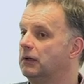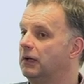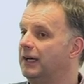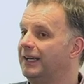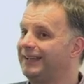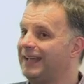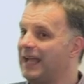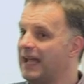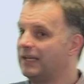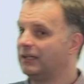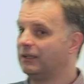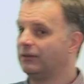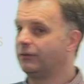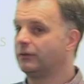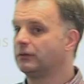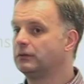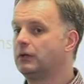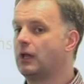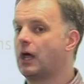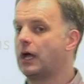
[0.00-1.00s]
again, it's
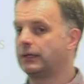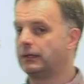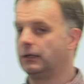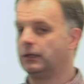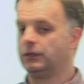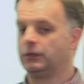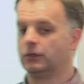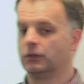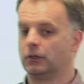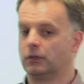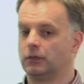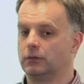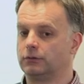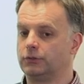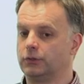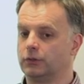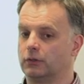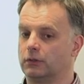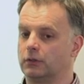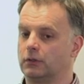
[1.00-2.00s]
unlikely your
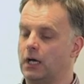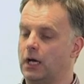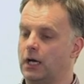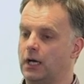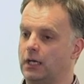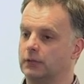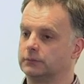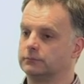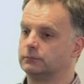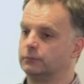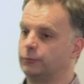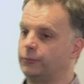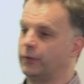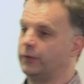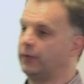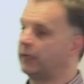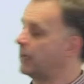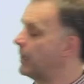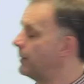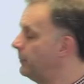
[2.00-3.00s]

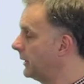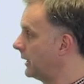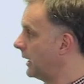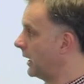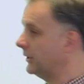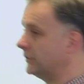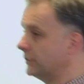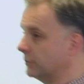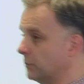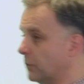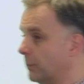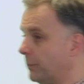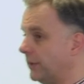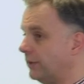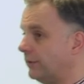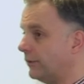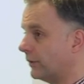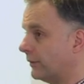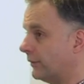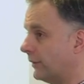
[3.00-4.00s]
funding application will be
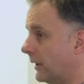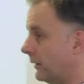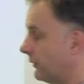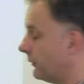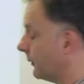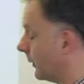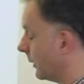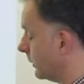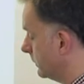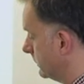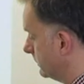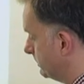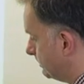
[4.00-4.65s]
successful.